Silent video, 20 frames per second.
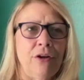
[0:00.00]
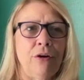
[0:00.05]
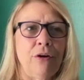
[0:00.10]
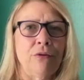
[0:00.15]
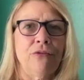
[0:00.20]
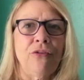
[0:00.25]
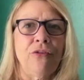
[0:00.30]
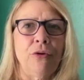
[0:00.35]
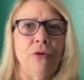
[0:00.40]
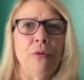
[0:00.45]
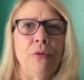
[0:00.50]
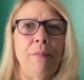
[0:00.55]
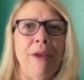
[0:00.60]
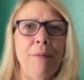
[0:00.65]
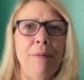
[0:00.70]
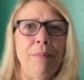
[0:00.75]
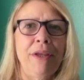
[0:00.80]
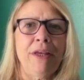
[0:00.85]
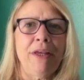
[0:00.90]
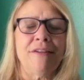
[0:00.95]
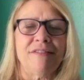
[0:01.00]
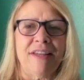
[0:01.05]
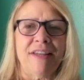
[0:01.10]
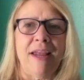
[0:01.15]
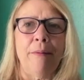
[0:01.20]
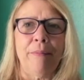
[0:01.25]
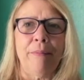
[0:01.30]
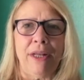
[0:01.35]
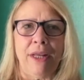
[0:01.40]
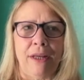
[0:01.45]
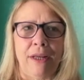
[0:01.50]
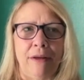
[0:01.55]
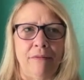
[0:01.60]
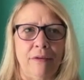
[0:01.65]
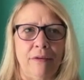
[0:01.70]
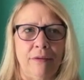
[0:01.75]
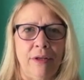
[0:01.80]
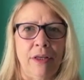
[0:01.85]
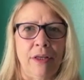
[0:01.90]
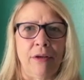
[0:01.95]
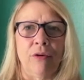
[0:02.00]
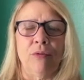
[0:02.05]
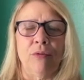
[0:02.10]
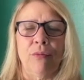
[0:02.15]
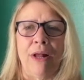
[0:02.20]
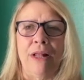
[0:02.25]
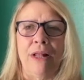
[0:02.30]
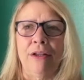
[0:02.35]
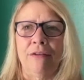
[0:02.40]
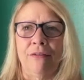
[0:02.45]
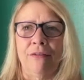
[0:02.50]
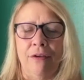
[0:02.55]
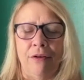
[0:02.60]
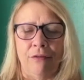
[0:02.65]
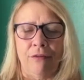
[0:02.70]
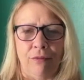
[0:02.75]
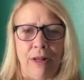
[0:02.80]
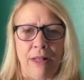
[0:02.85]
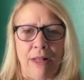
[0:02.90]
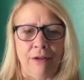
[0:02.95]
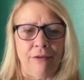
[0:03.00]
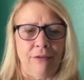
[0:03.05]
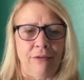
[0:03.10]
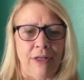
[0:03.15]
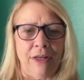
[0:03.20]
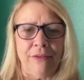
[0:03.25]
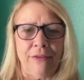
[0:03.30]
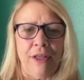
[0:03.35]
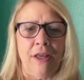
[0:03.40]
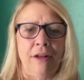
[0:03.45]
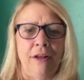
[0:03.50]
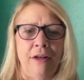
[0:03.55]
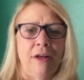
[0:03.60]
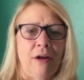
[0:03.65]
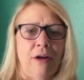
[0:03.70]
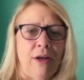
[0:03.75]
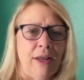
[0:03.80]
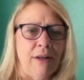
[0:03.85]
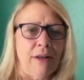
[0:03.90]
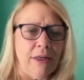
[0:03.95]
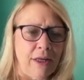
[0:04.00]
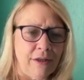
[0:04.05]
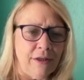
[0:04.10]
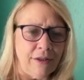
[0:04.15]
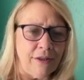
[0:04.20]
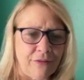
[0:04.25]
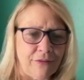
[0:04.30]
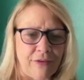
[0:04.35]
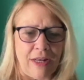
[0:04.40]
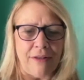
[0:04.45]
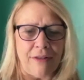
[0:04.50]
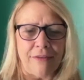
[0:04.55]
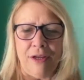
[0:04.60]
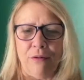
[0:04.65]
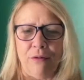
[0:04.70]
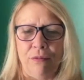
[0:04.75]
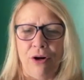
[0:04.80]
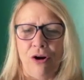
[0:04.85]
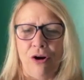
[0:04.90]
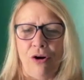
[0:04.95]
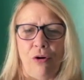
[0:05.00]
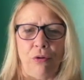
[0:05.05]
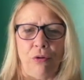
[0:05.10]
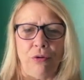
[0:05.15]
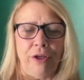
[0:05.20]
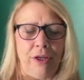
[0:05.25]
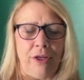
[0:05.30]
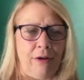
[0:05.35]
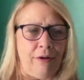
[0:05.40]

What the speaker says: So you may be examining it not that, and it's not that we're old,